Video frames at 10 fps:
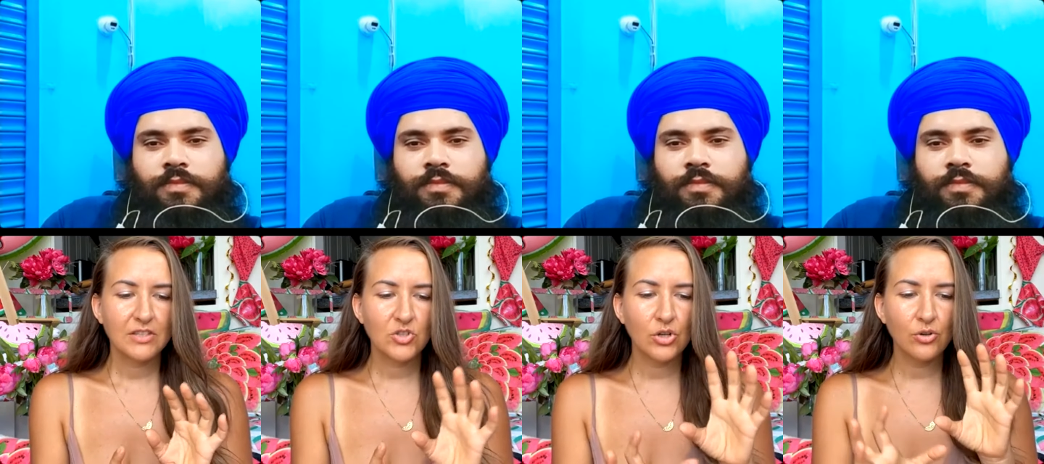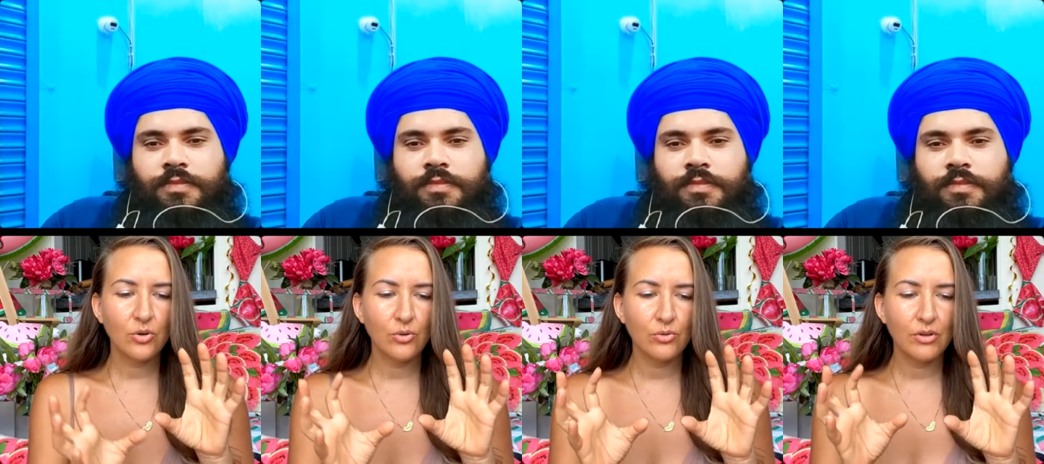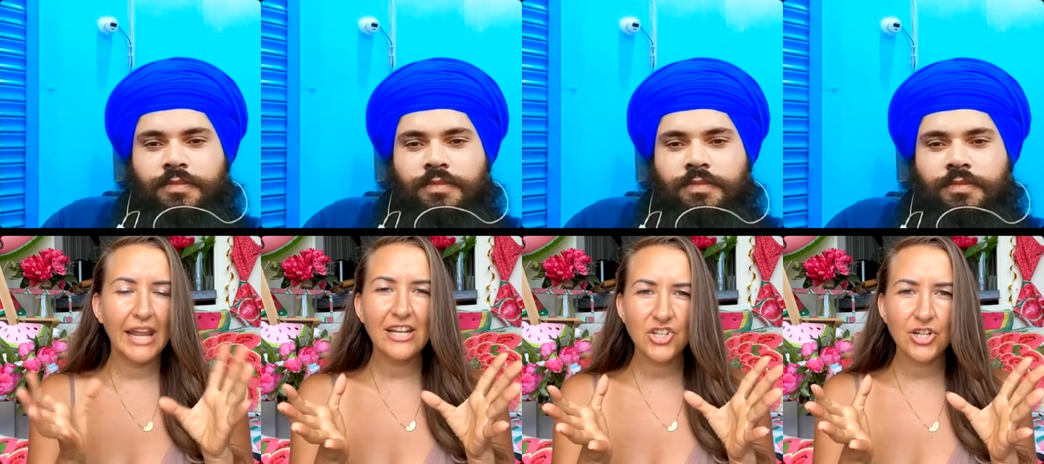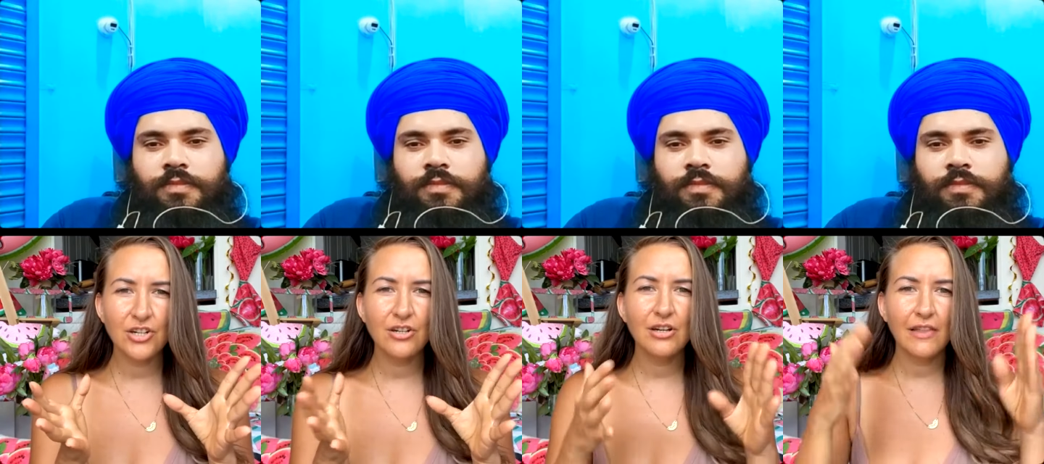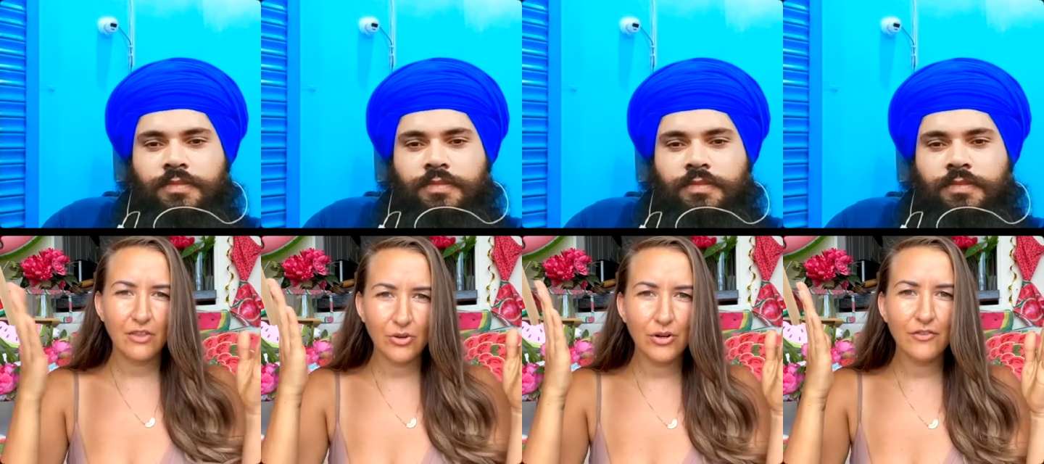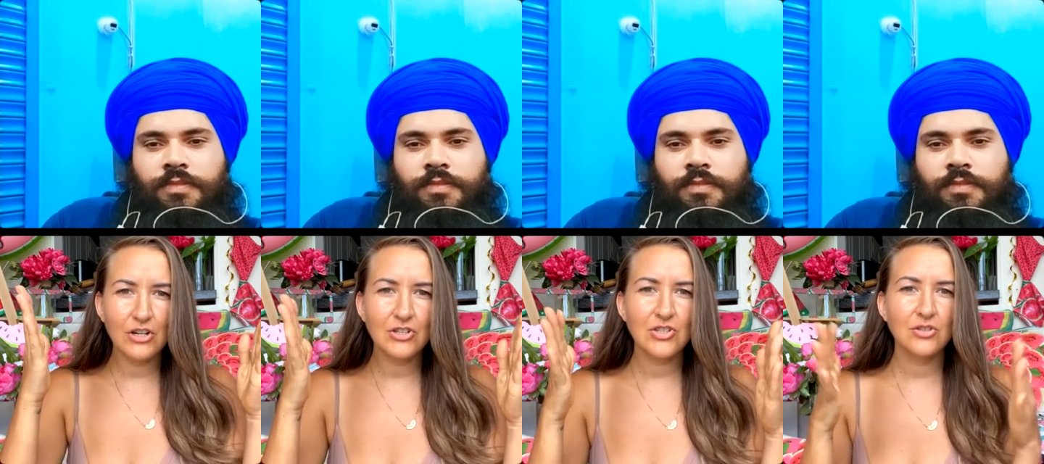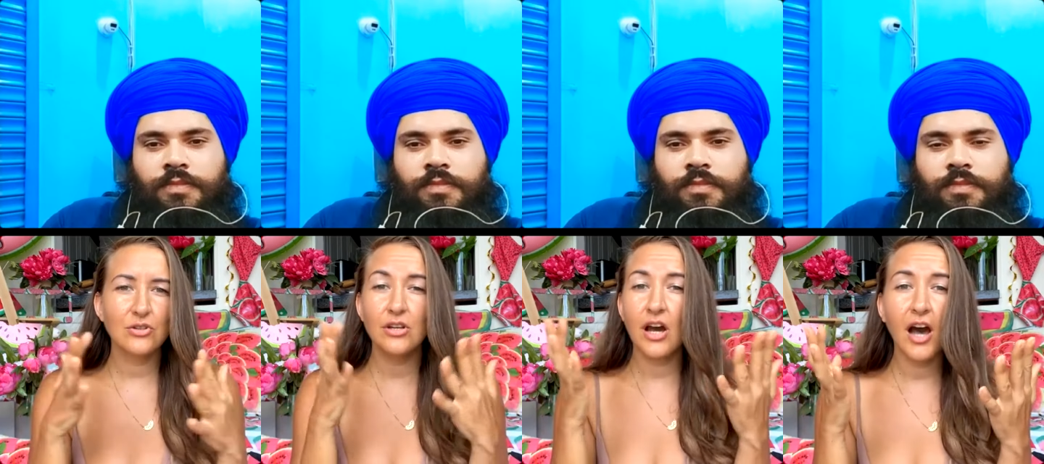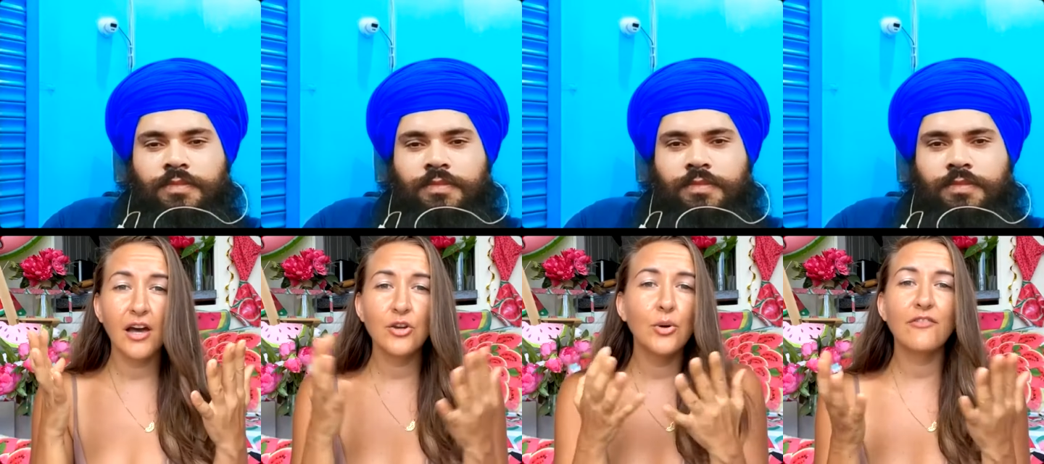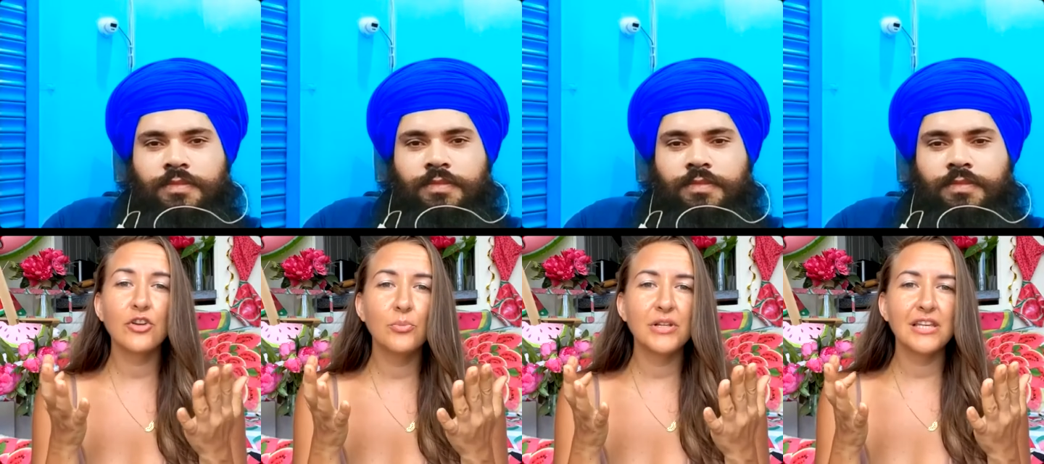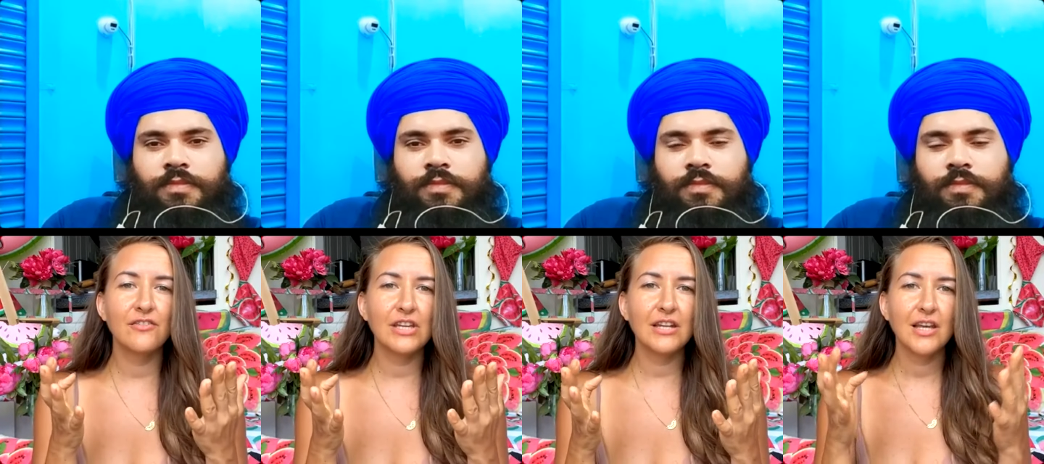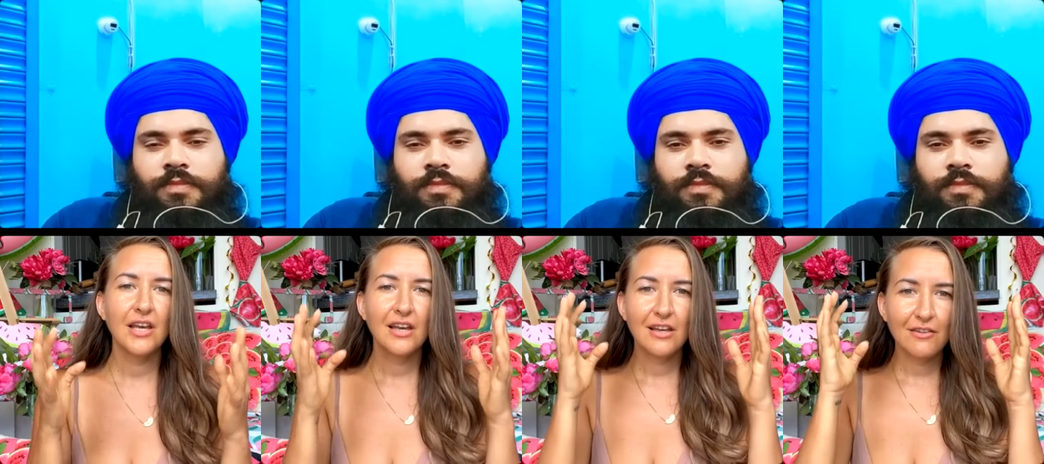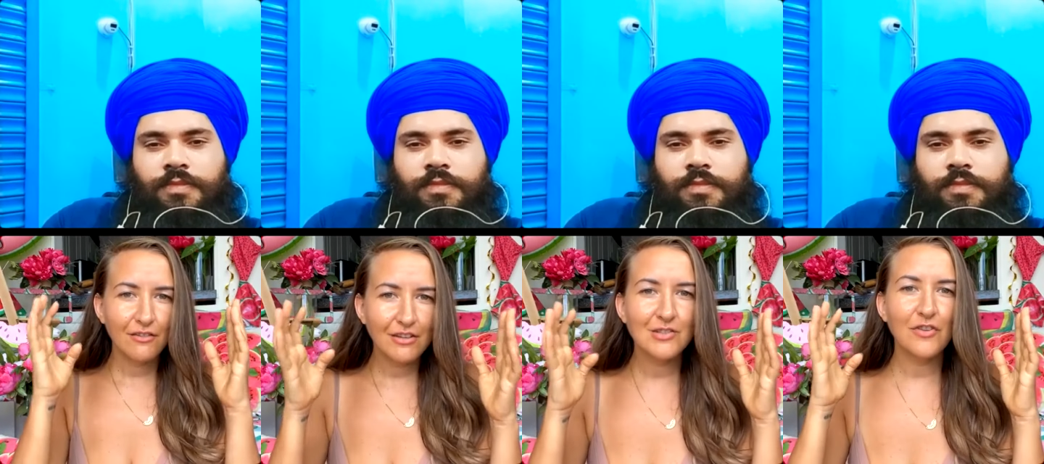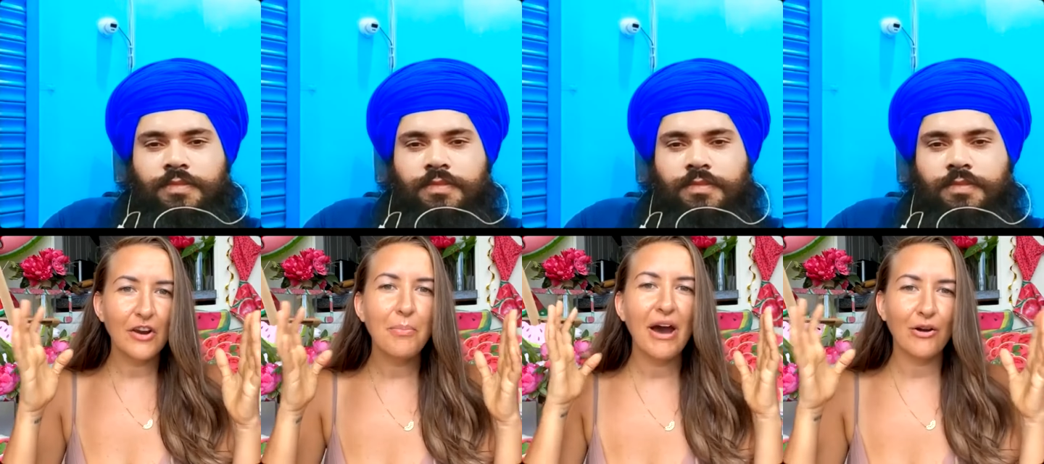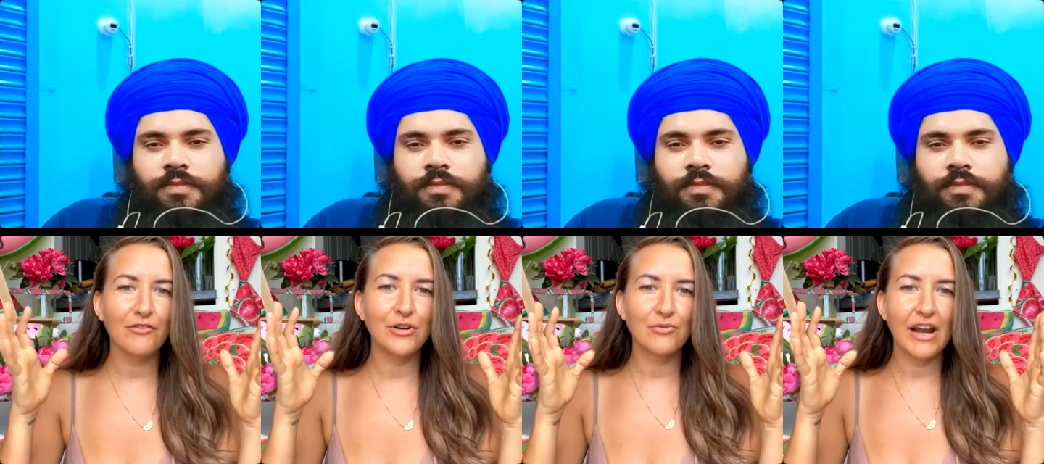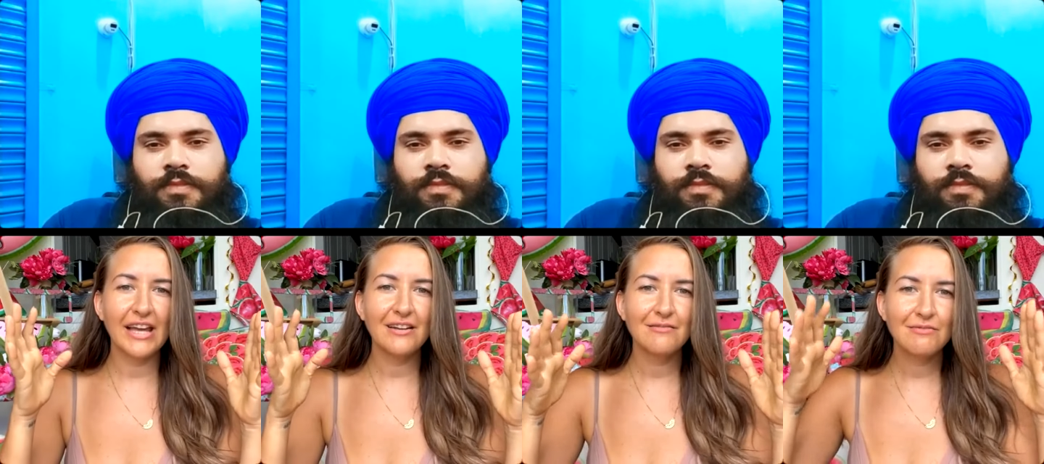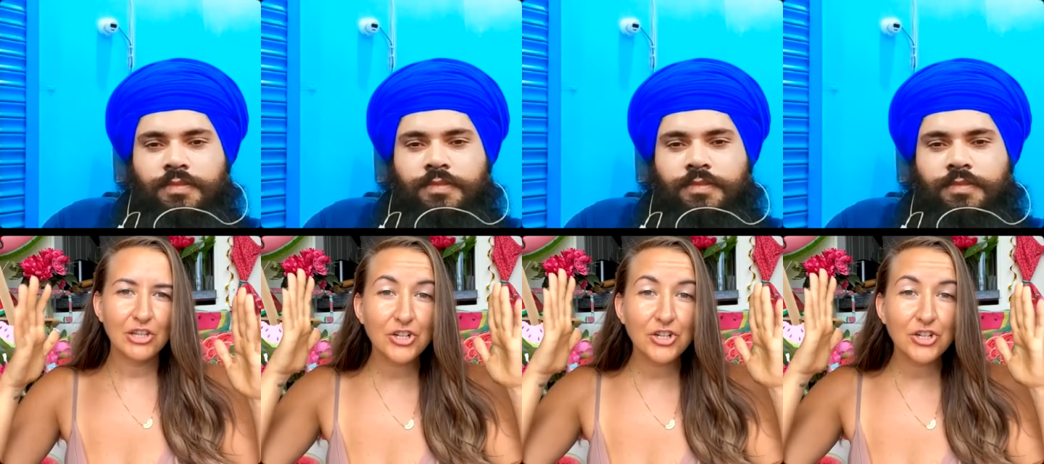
Speaker 1: so nature and the universe God, whoever you believe in, is very powerful, right? The